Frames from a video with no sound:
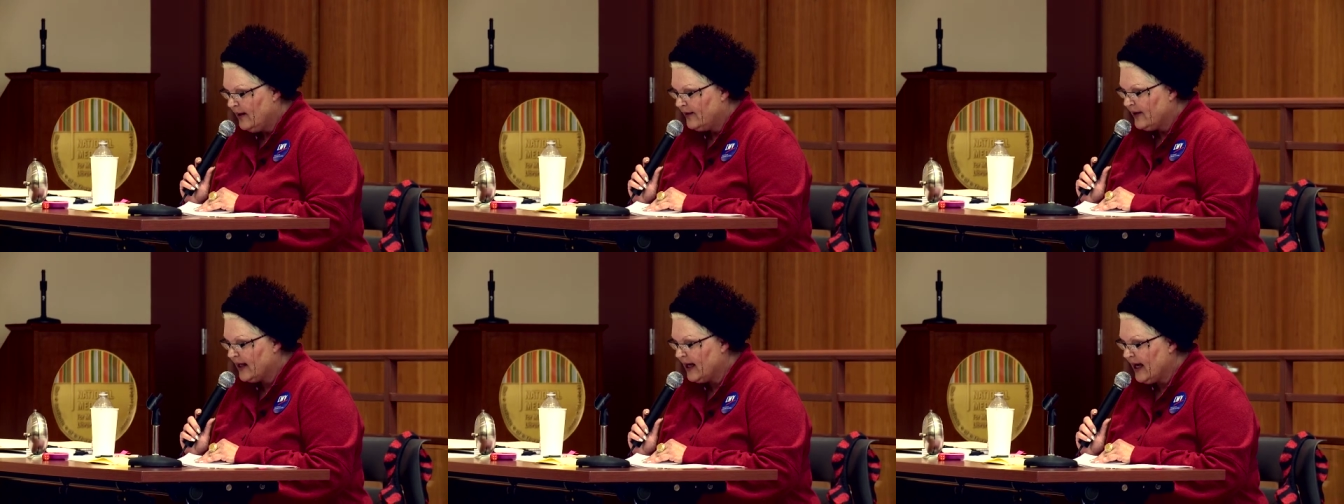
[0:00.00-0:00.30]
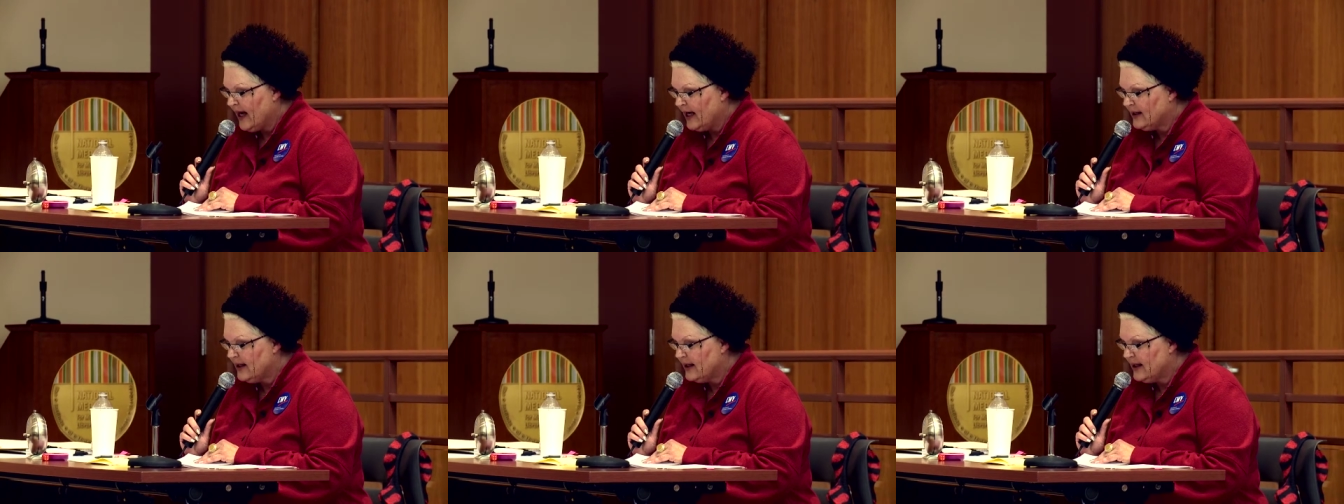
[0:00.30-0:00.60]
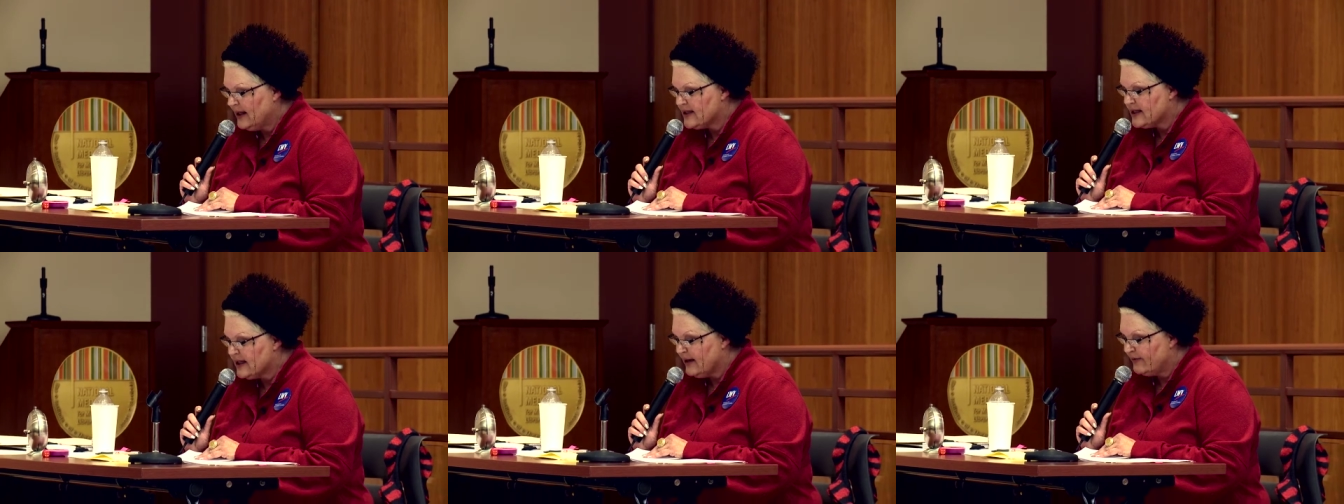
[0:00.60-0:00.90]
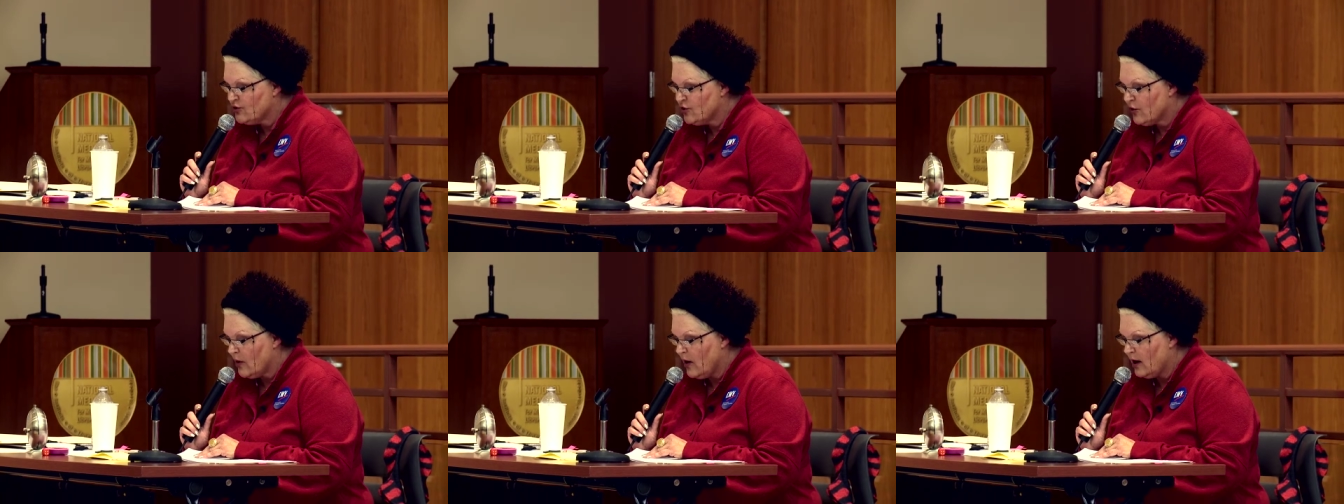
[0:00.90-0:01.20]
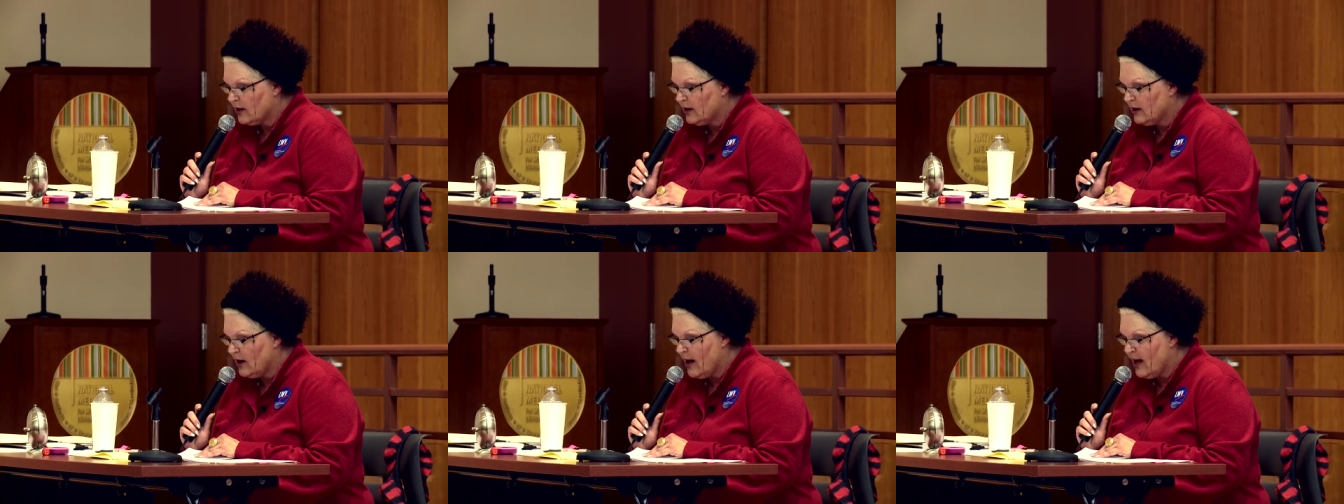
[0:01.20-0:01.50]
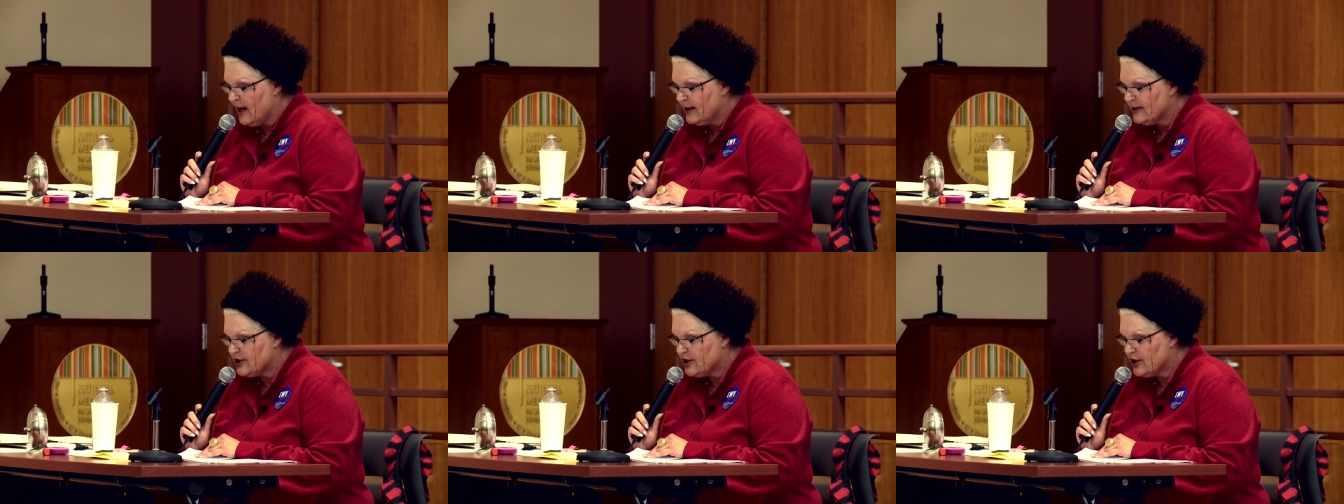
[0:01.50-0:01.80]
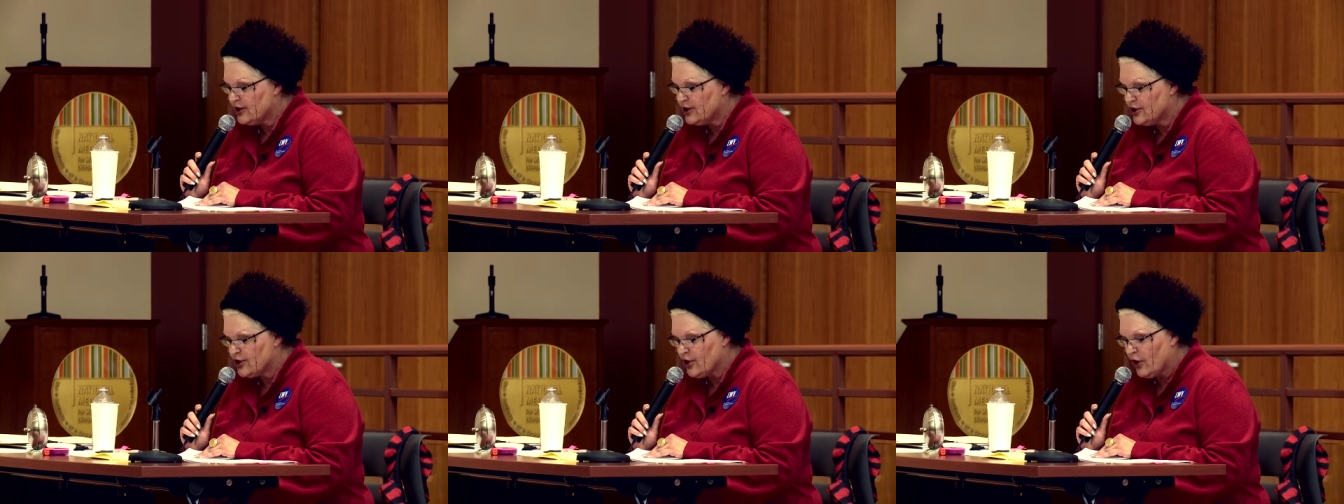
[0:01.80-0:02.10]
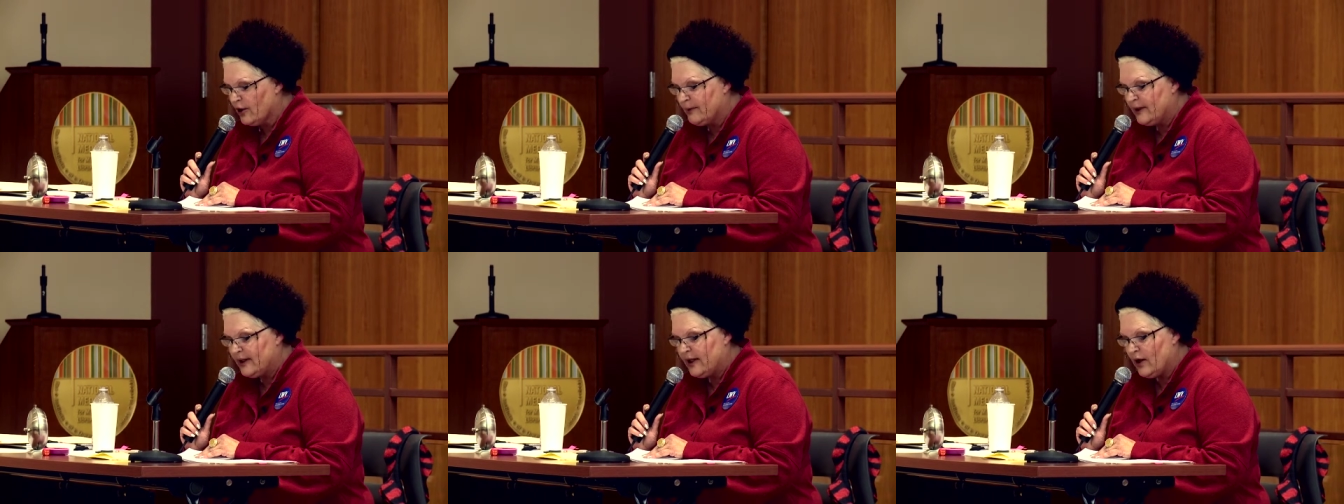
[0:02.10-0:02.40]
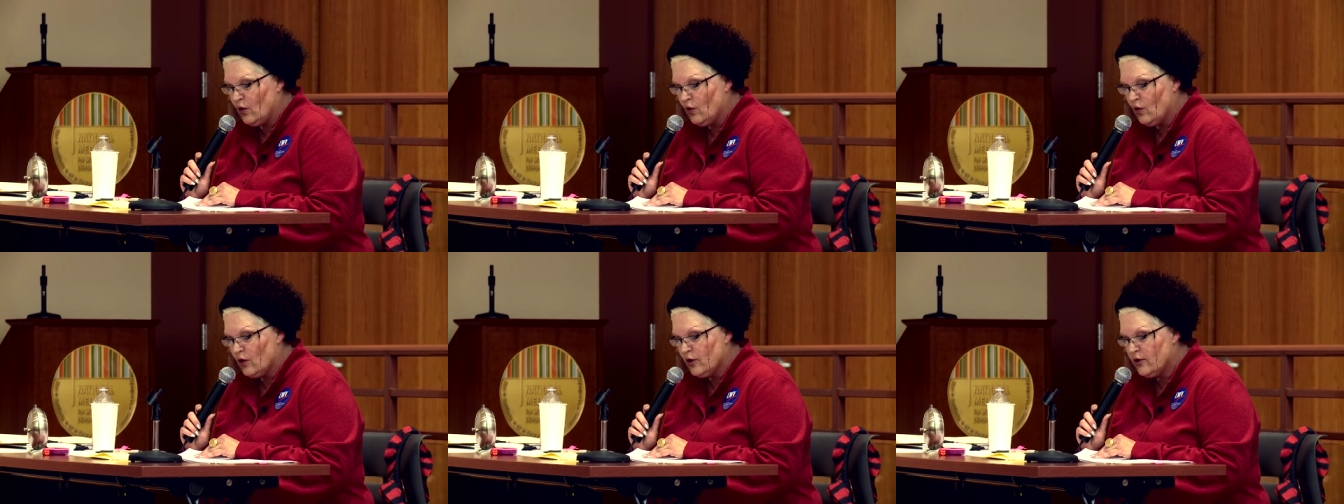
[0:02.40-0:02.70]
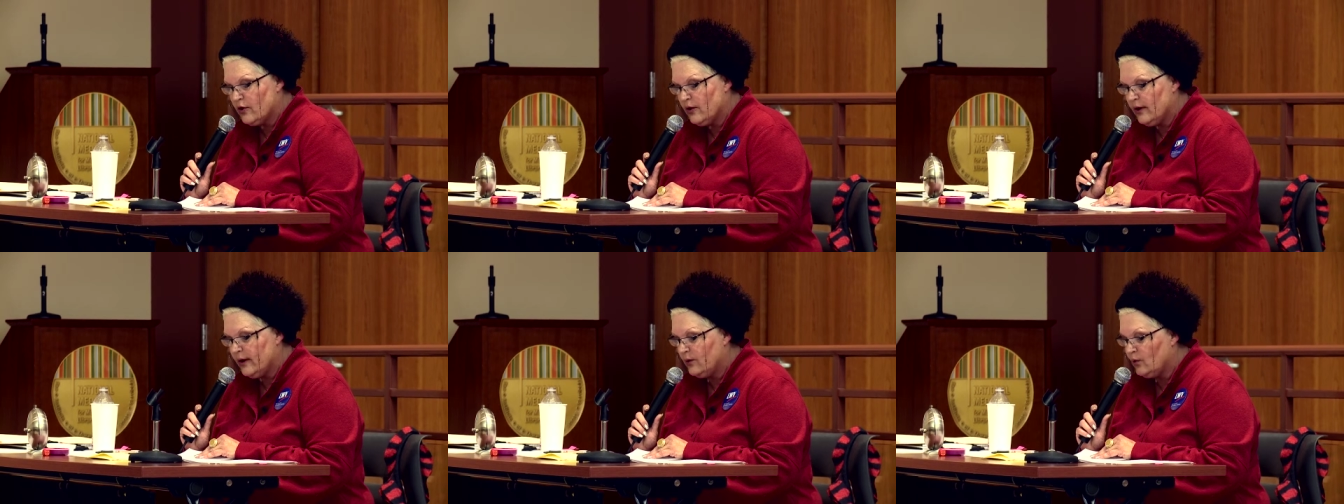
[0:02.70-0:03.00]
The candidates have drawn lots to determine the order